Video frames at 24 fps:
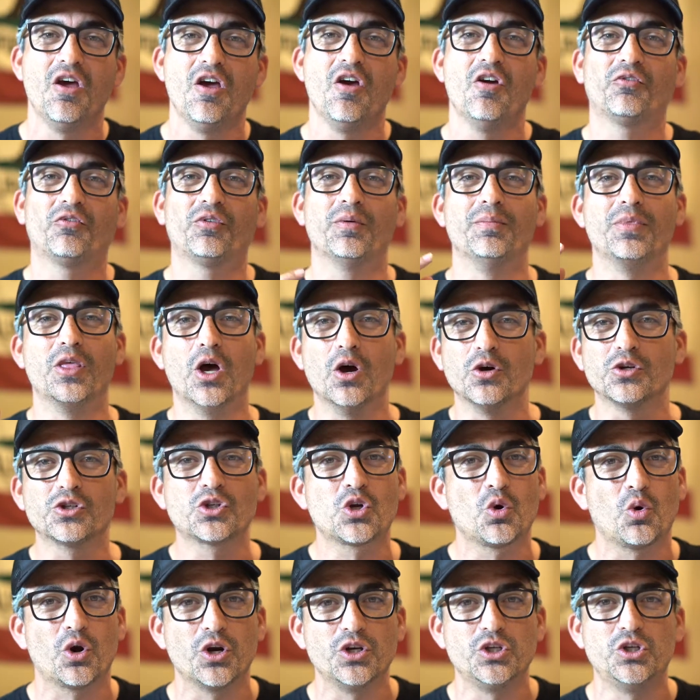from those
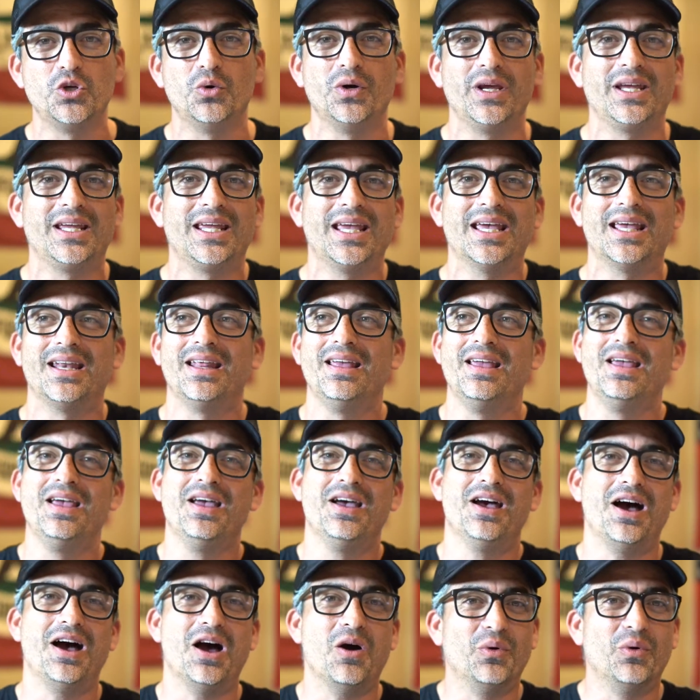who are doing it
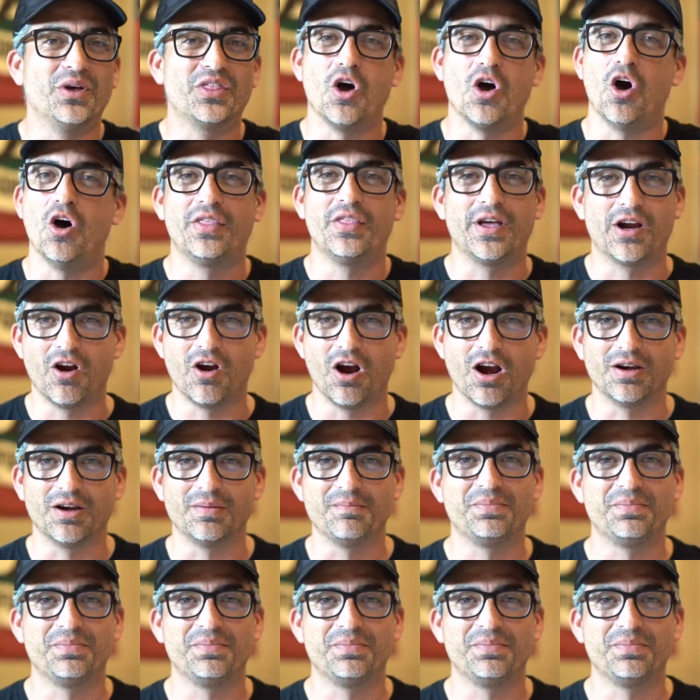with all their heart.